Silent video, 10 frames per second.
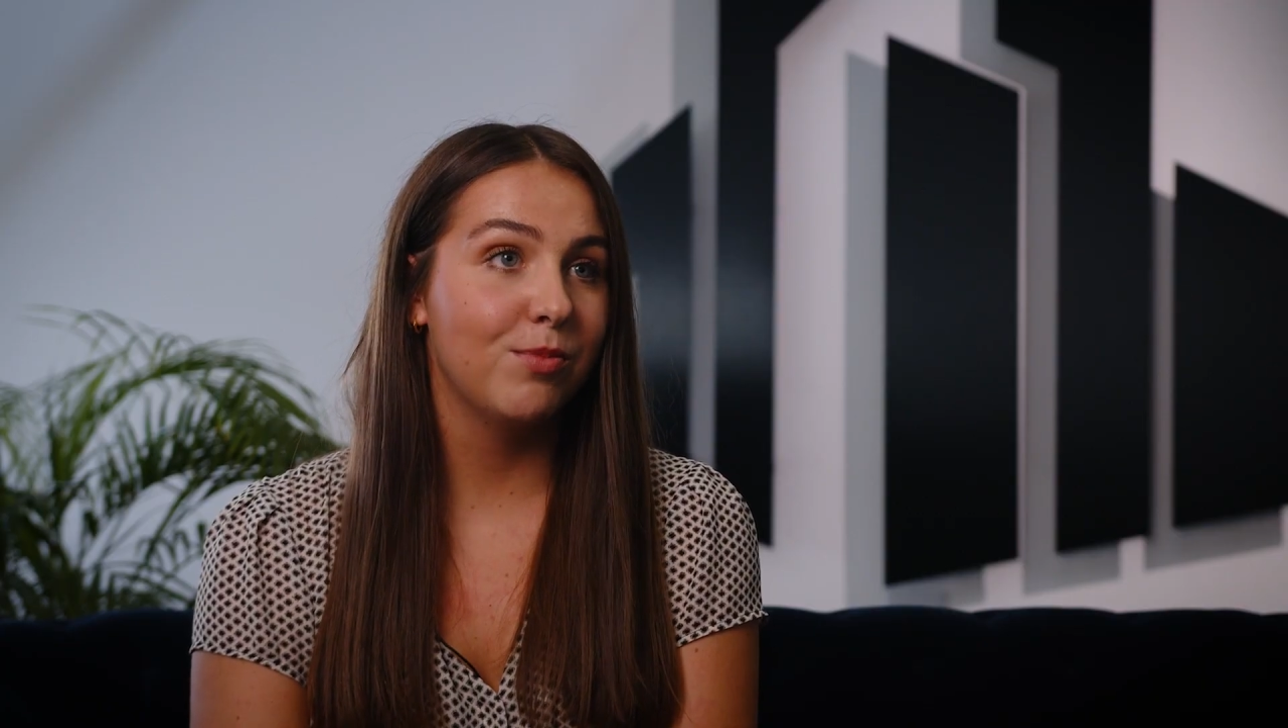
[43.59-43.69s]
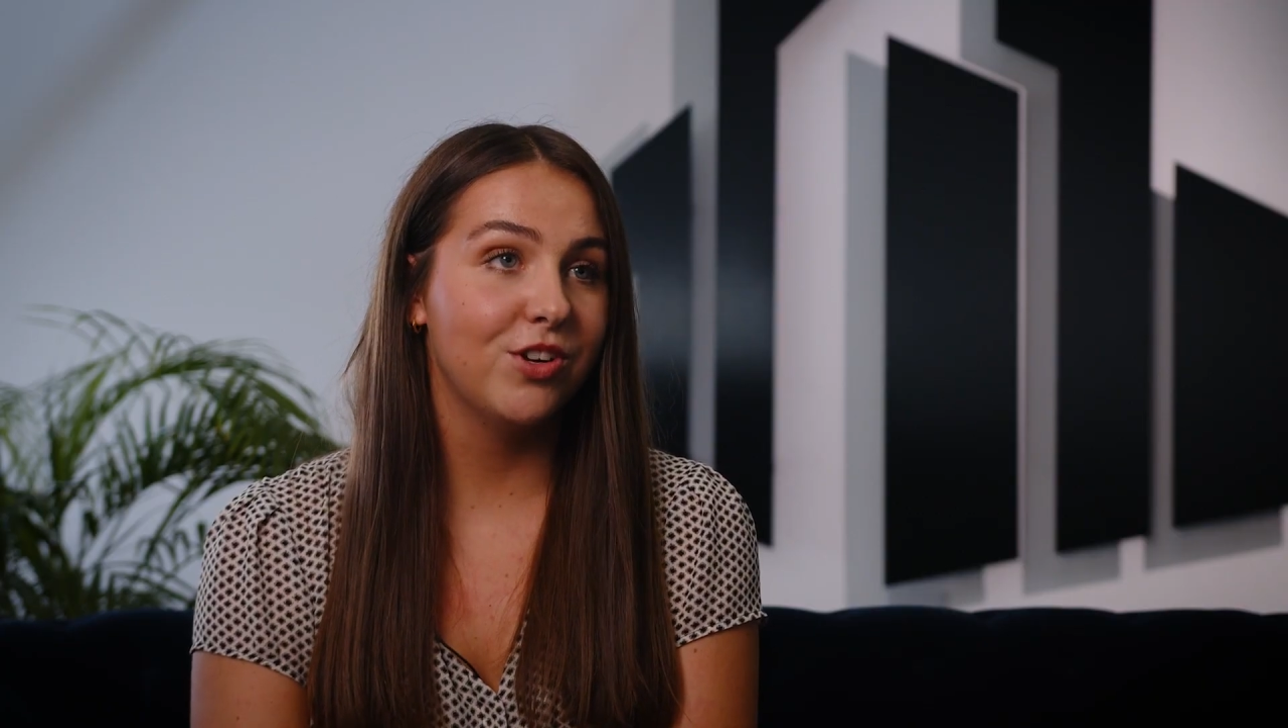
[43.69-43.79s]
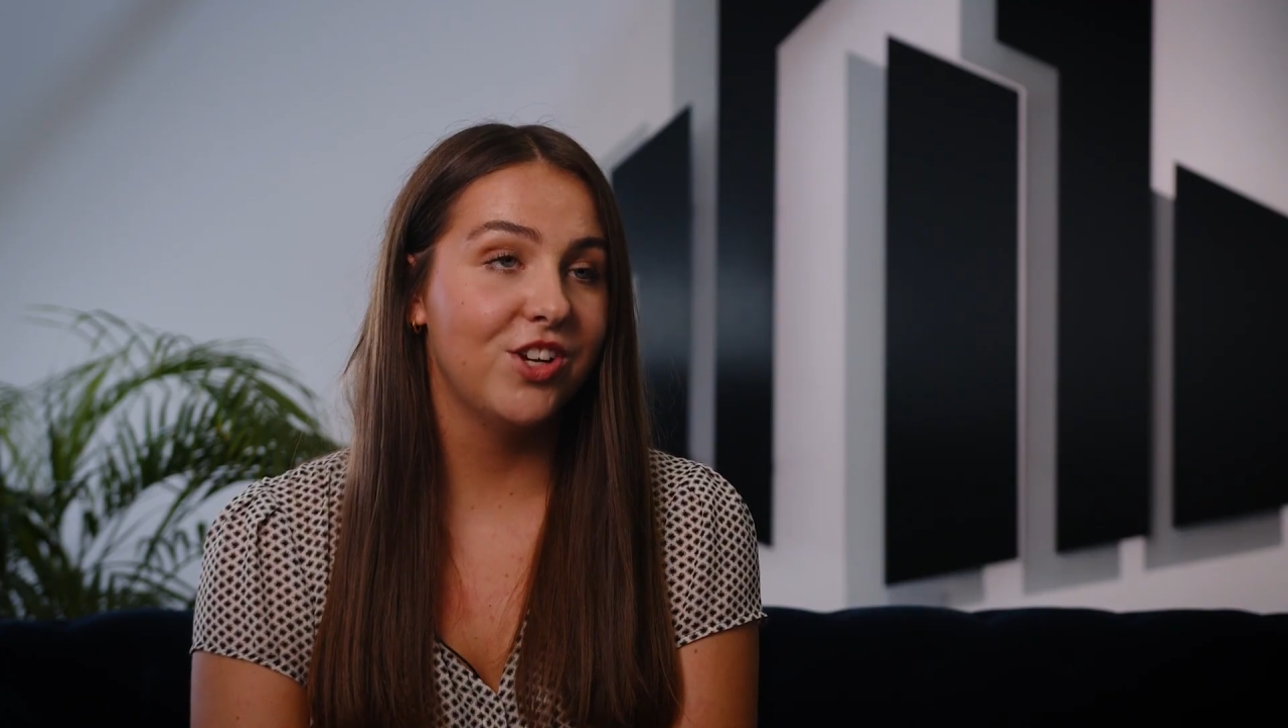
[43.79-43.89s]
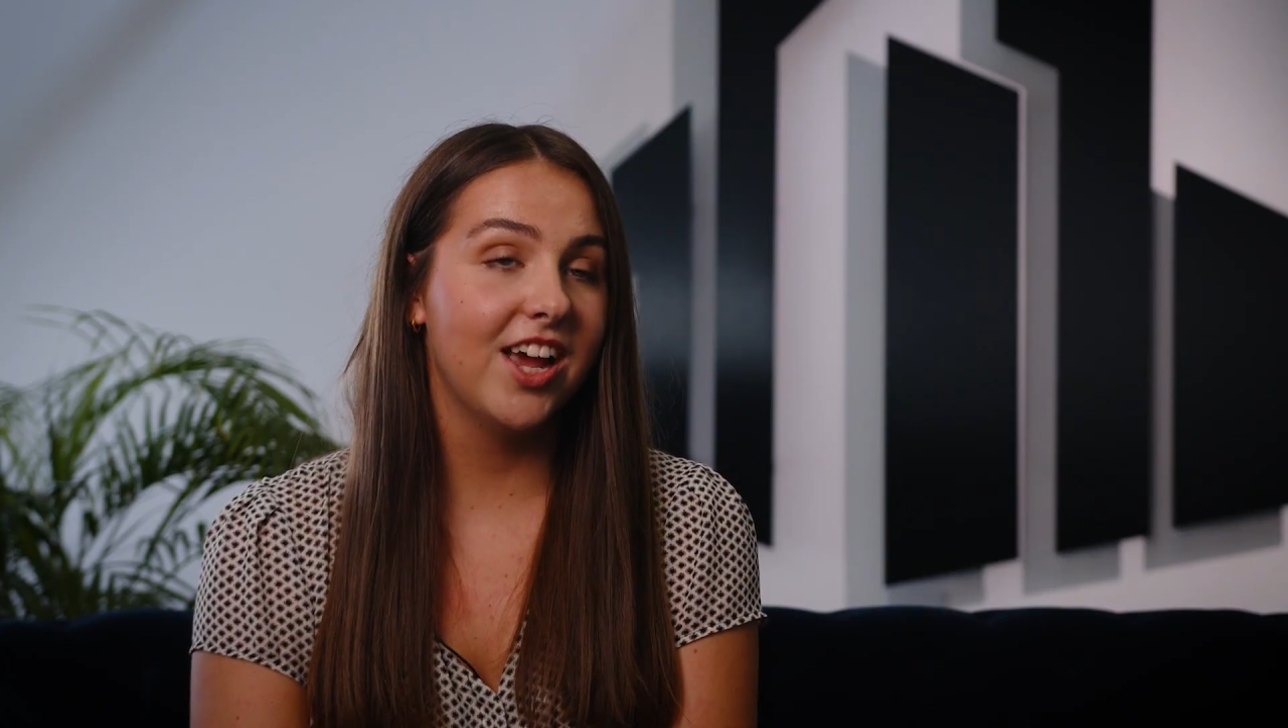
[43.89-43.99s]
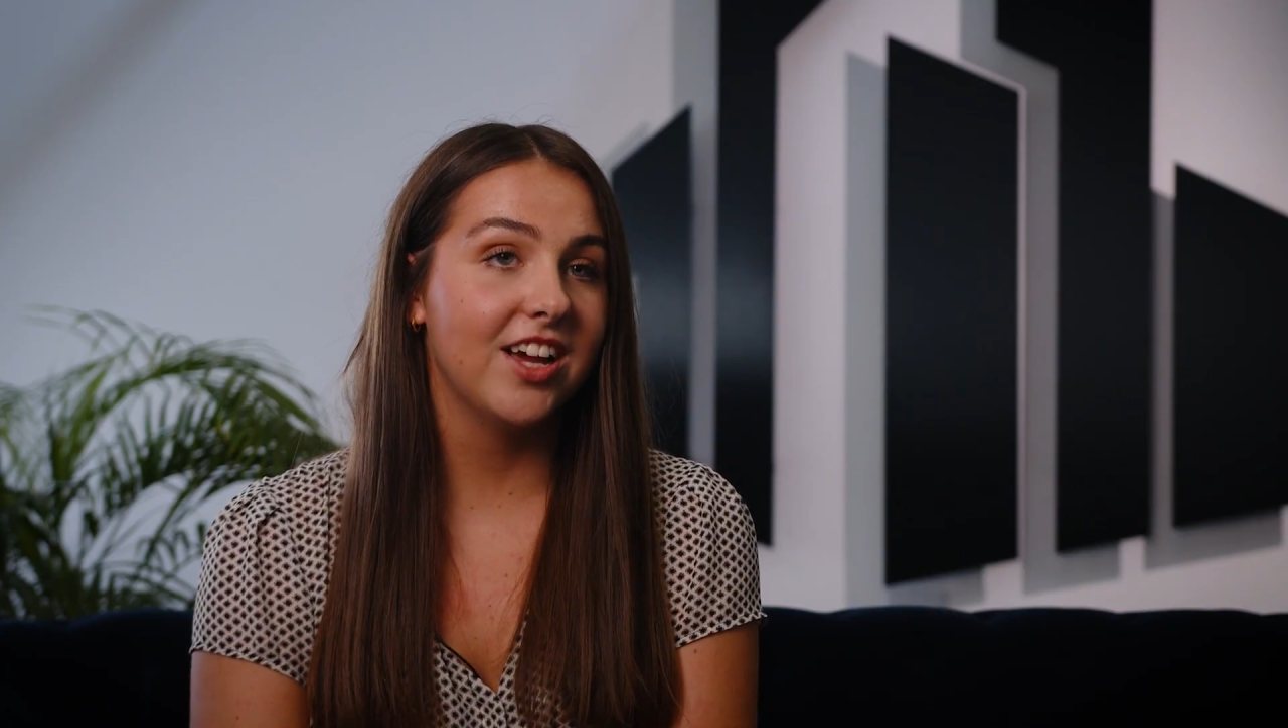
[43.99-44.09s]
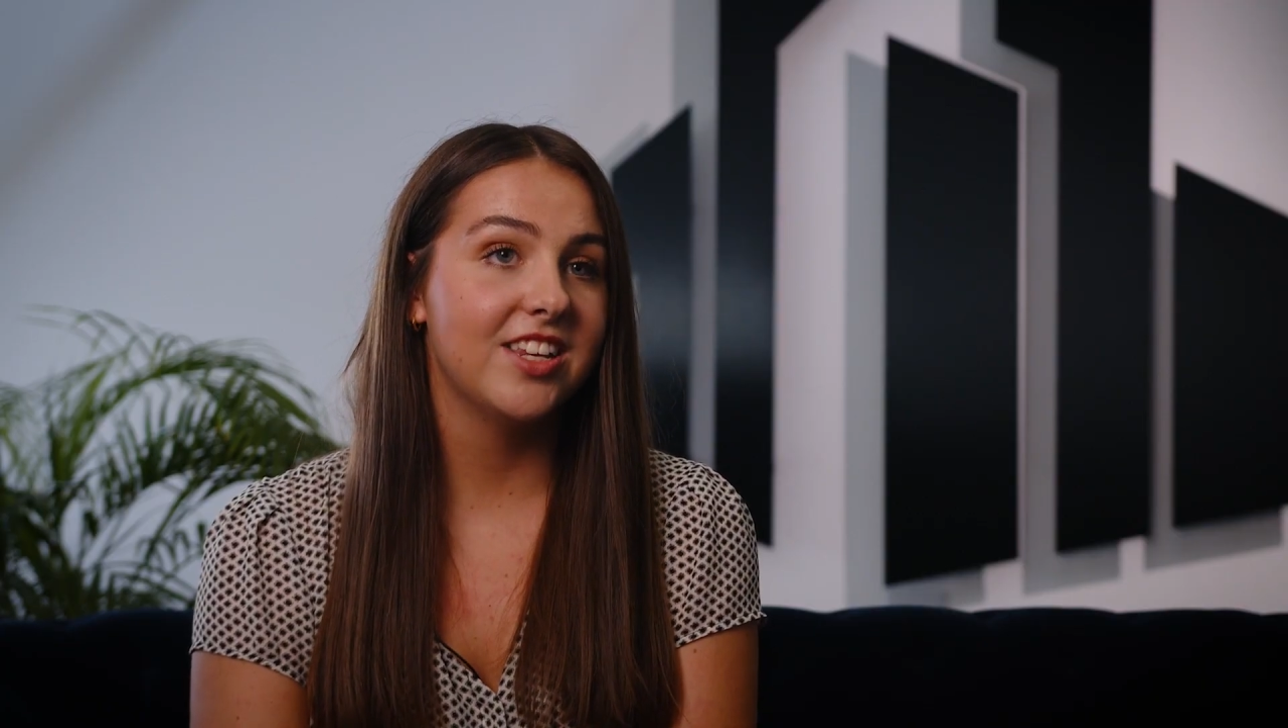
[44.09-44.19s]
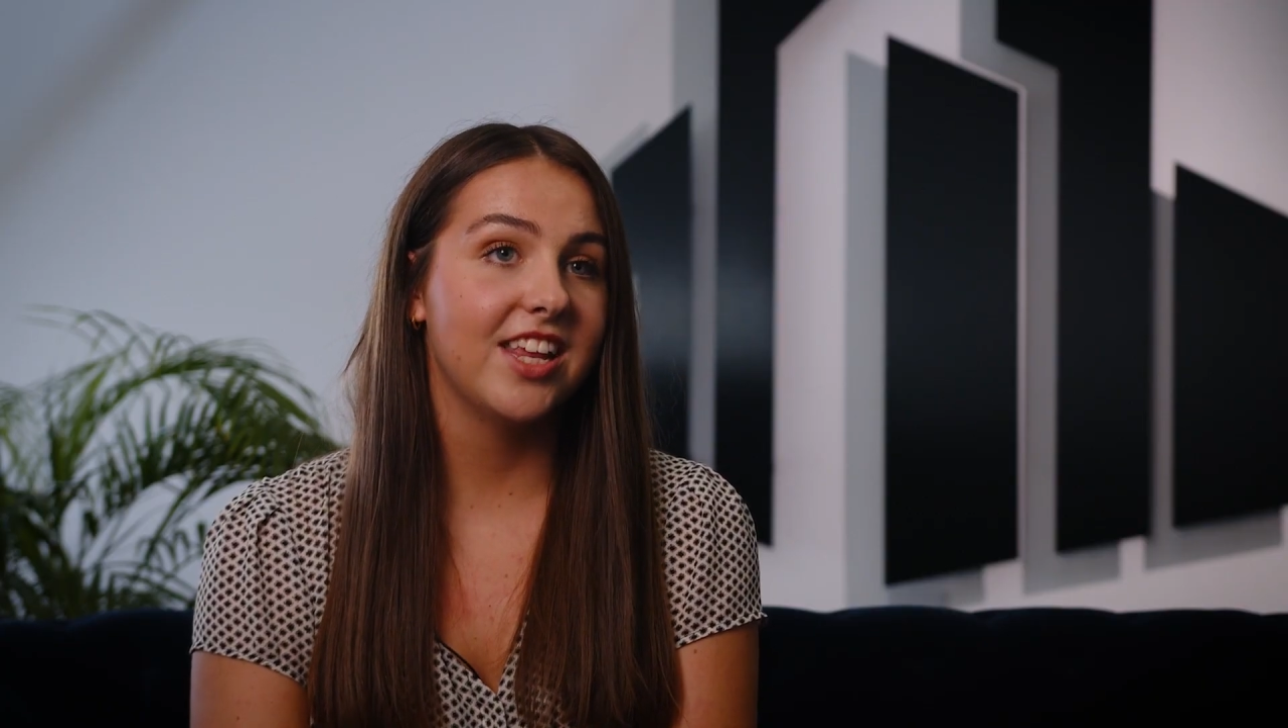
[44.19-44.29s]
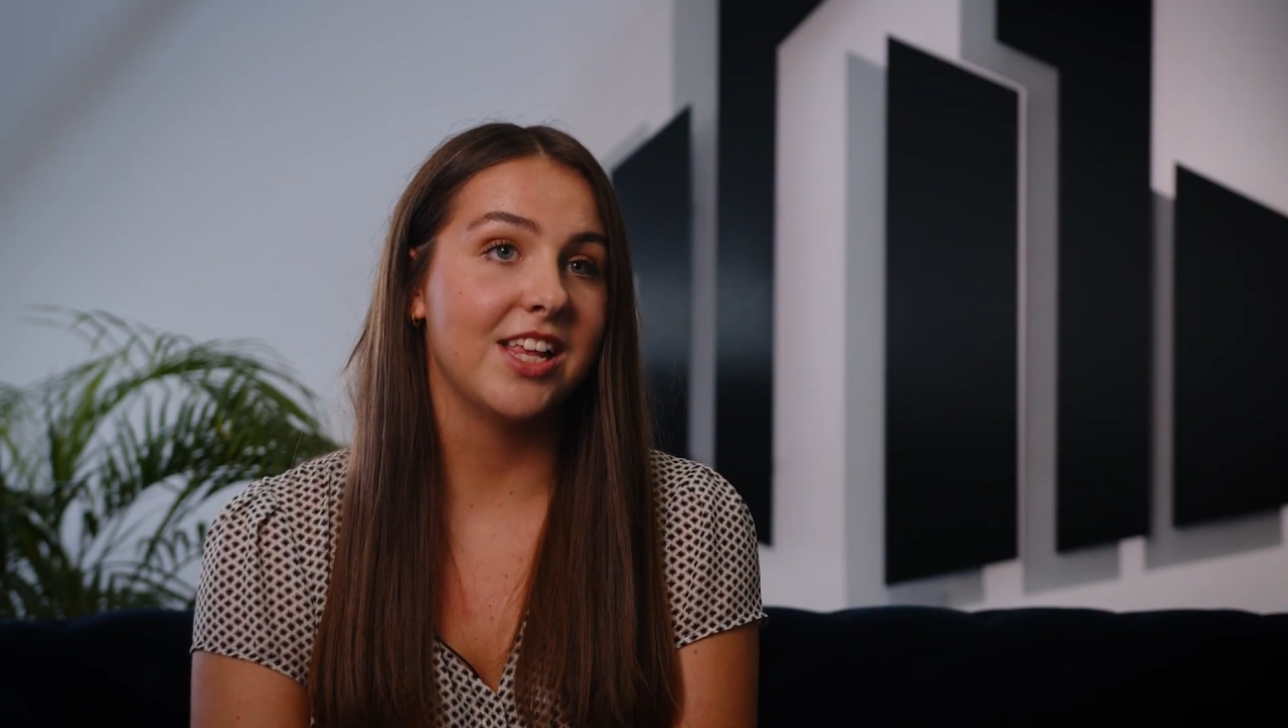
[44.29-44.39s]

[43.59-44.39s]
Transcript: project,